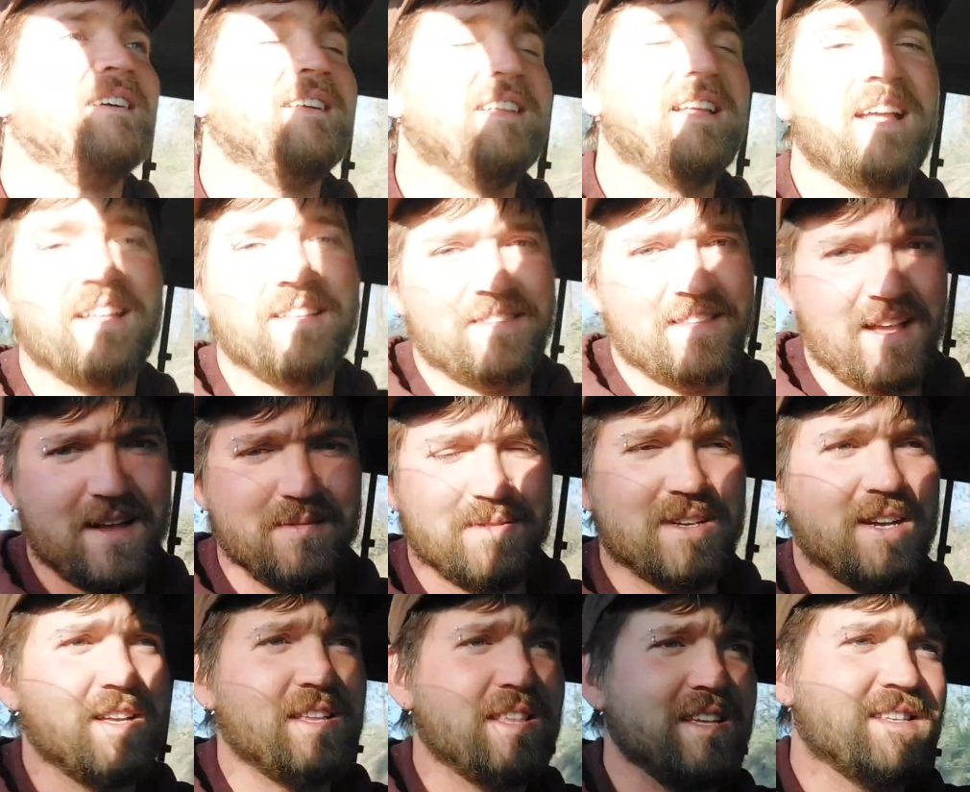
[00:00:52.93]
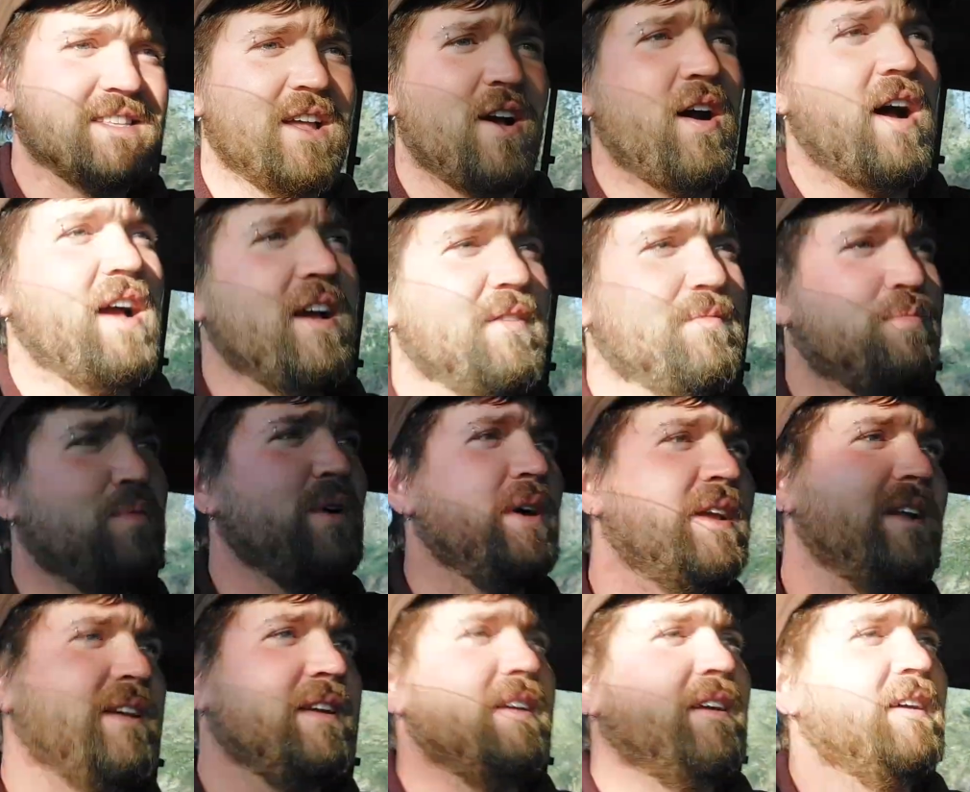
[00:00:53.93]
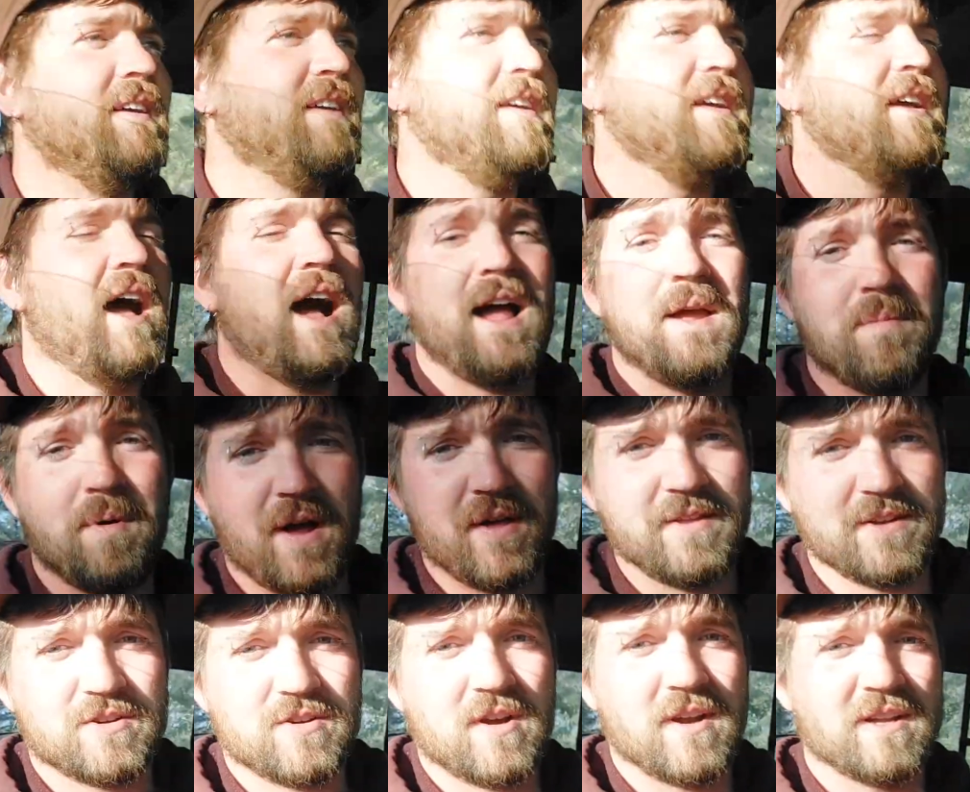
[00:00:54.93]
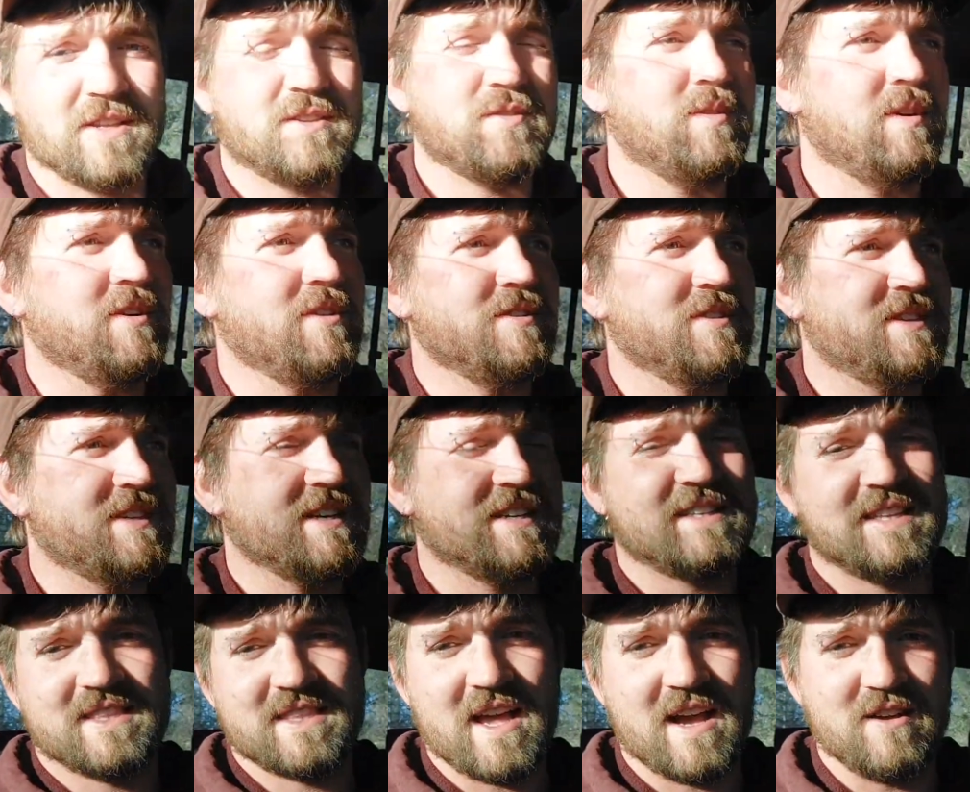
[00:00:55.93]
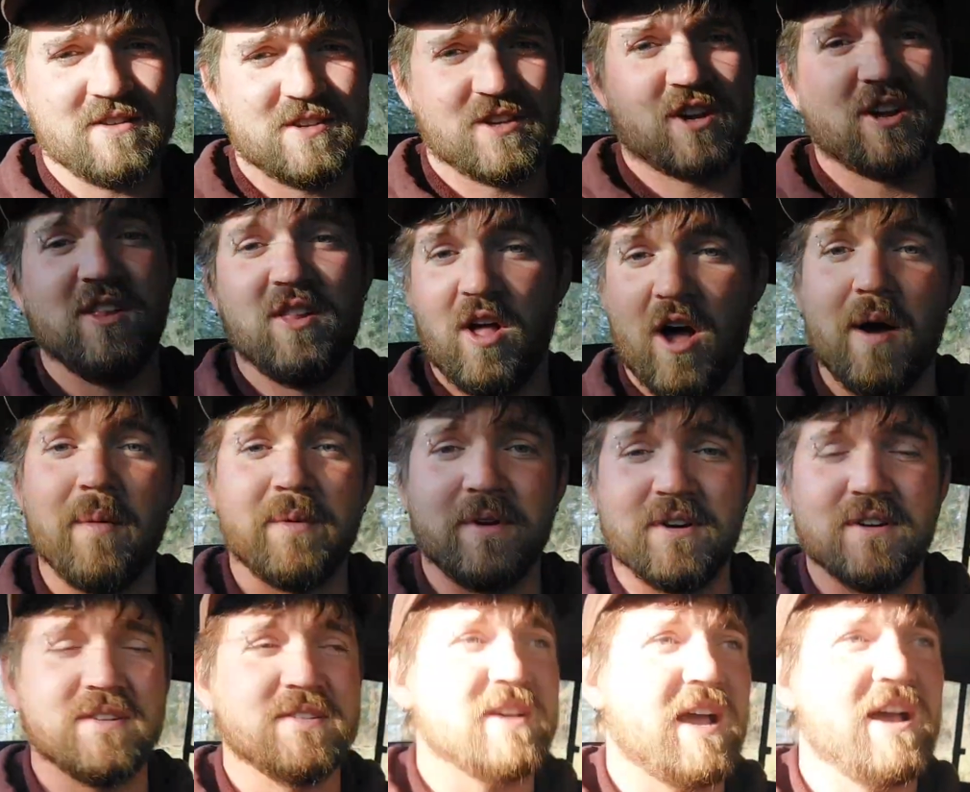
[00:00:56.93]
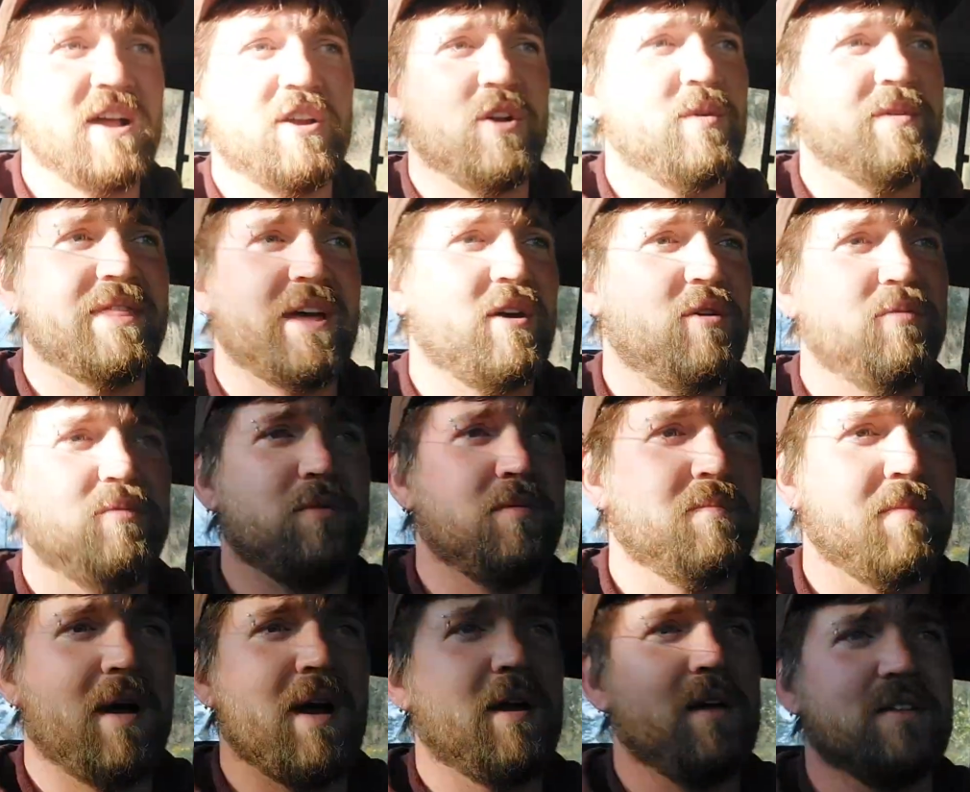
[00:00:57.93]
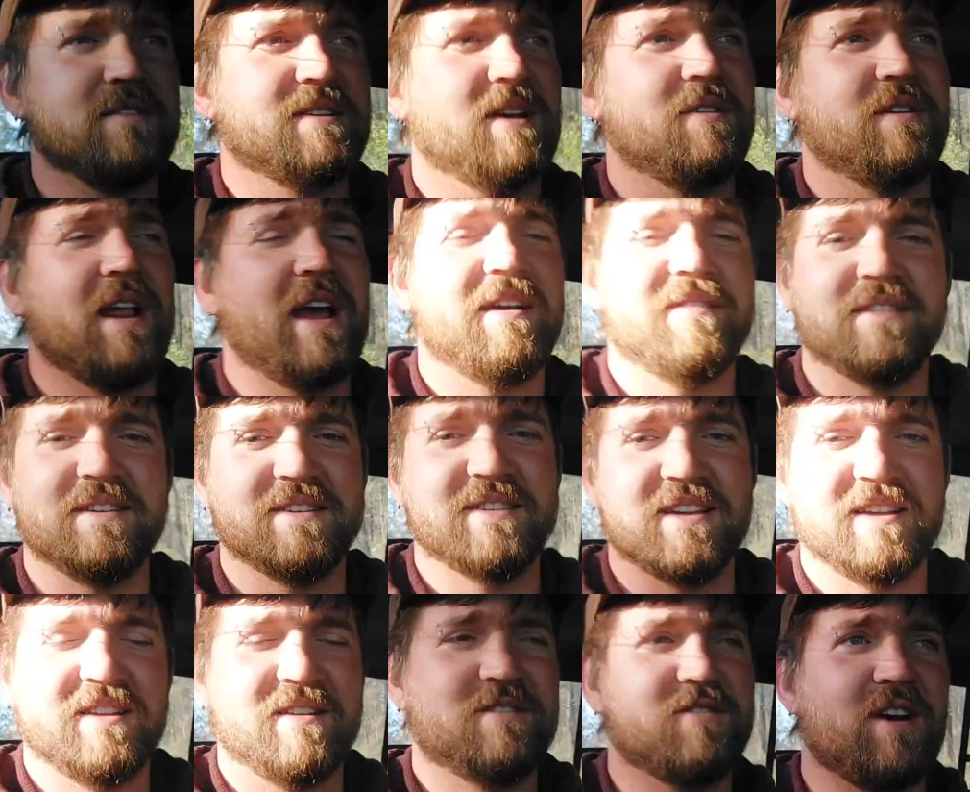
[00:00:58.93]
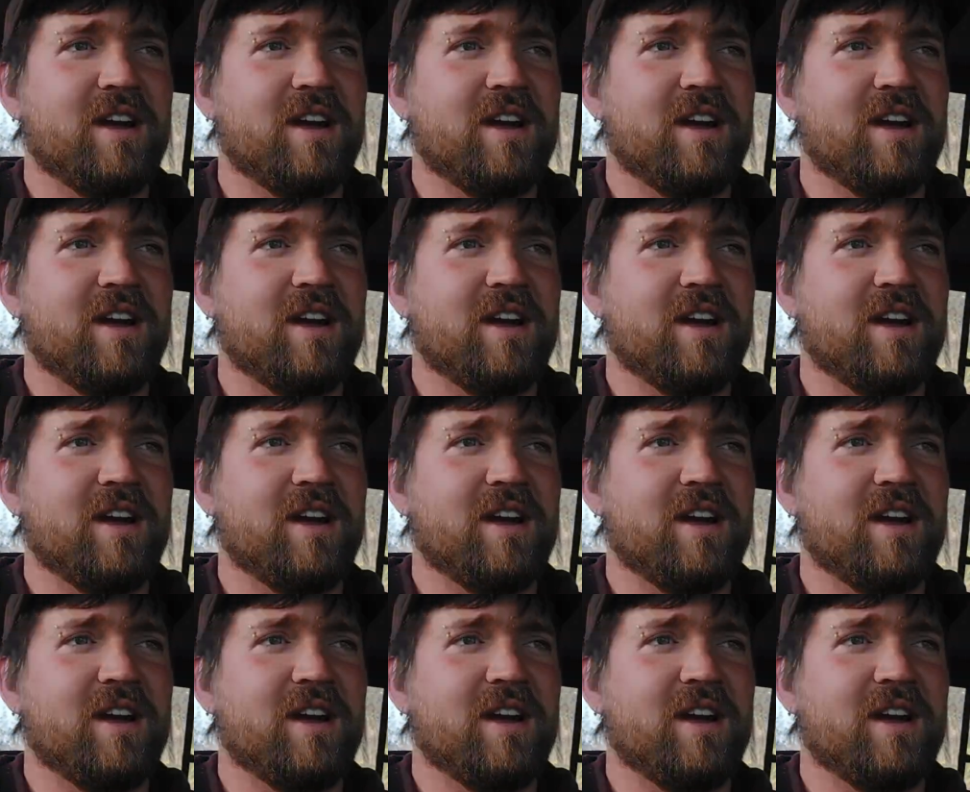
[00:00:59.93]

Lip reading: And I'm telling you this now, I bought the truck at 260,000 kilometers. I don't know what that would be miles. I would have to sit and try to